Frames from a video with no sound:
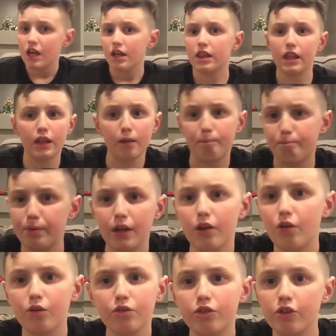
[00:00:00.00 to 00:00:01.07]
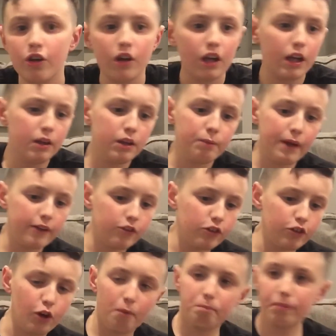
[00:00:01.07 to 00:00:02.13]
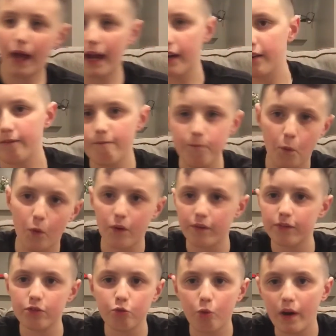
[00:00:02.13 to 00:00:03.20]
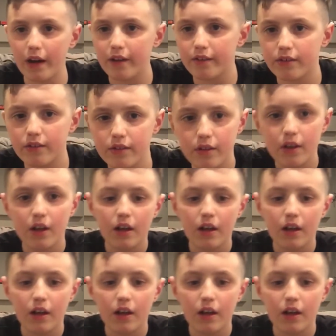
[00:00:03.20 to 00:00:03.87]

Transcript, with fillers: And the Bills and the Patriots go back and forth twice